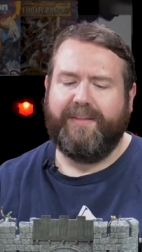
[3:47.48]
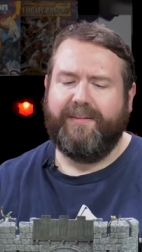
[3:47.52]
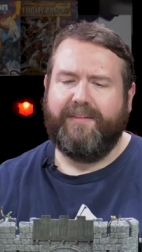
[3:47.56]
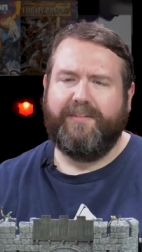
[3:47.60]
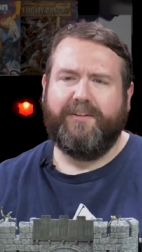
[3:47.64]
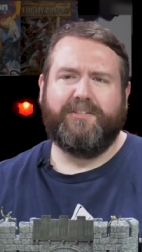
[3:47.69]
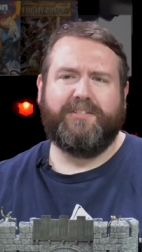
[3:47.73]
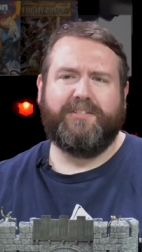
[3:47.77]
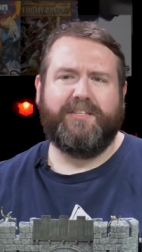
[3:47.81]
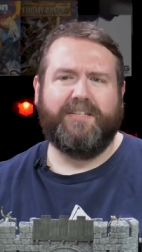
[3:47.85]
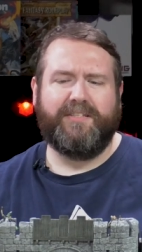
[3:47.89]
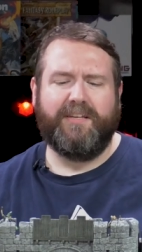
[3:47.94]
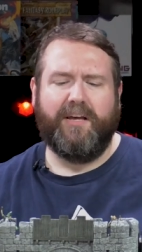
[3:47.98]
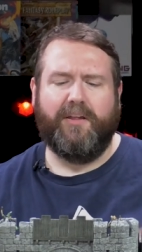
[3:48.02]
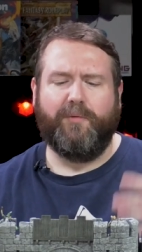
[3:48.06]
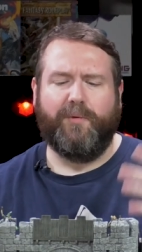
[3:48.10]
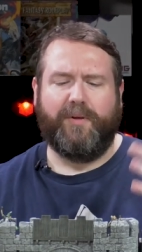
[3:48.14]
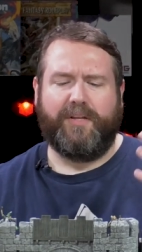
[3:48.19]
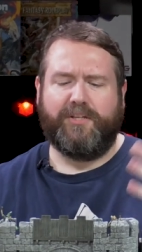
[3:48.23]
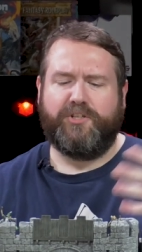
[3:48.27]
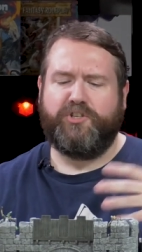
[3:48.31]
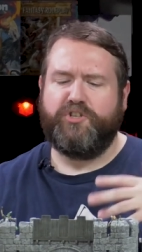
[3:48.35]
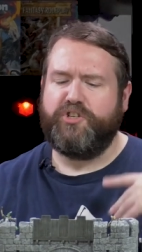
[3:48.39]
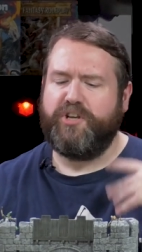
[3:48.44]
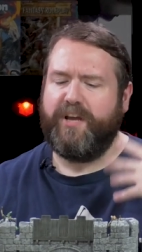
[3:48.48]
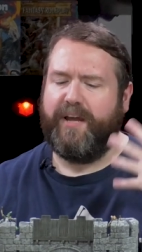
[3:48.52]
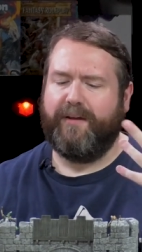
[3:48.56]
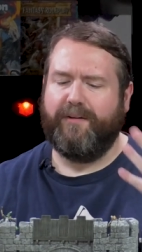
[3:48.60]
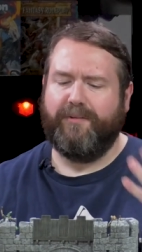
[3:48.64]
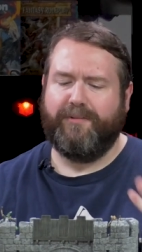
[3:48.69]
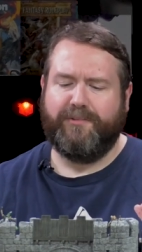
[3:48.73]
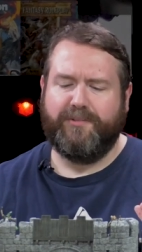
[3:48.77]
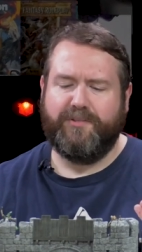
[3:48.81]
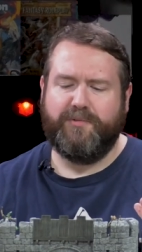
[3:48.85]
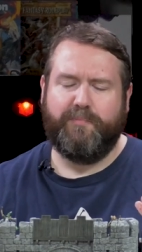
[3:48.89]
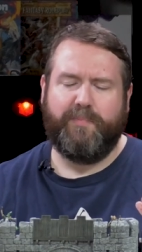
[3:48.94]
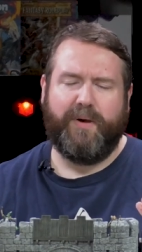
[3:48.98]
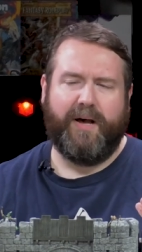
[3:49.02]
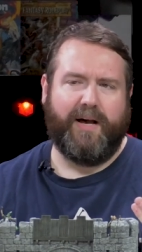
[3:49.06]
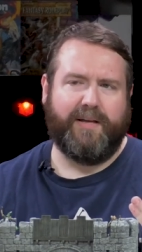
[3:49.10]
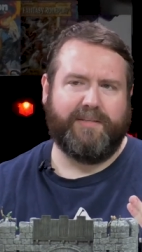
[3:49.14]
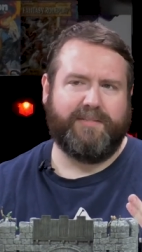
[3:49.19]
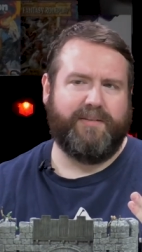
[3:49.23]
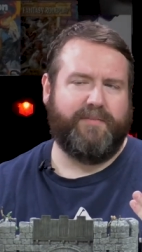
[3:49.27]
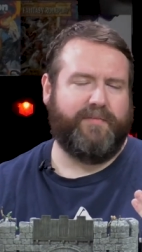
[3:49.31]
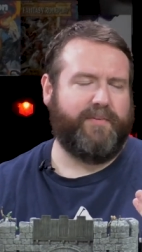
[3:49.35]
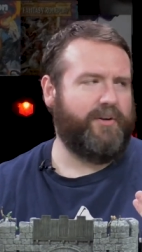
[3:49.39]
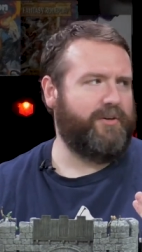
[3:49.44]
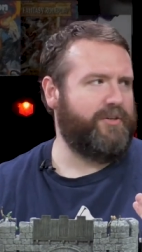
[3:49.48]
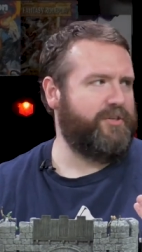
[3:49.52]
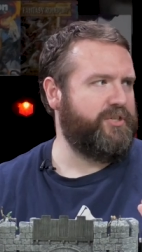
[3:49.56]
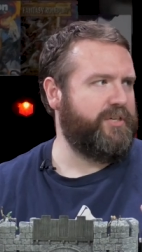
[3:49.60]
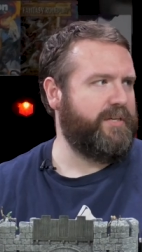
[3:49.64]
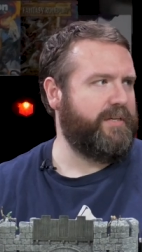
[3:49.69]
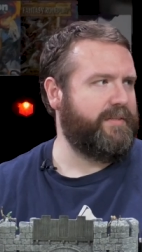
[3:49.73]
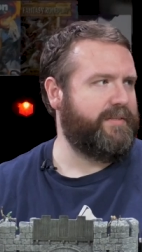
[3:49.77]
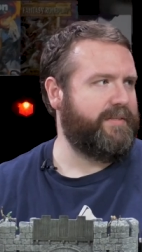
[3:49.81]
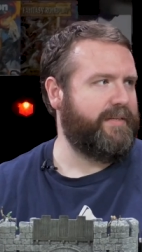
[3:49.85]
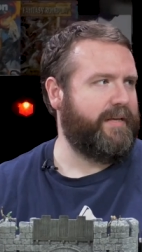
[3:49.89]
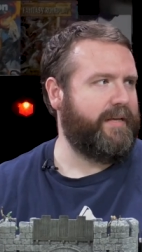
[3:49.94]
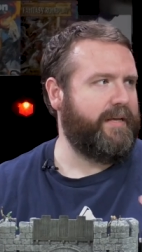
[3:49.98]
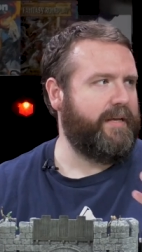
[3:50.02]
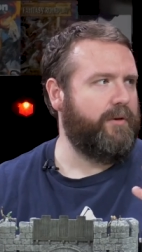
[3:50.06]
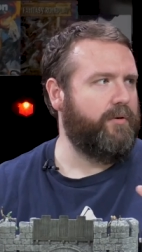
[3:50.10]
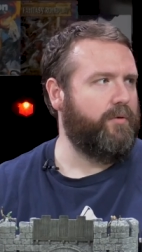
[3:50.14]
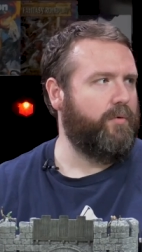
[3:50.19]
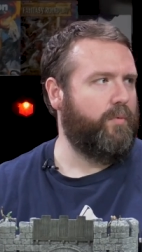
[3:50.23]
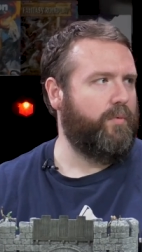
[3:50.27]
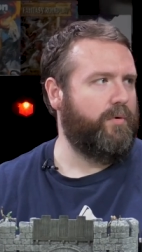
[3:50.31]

and then there's this other one, it channels positive energy to heal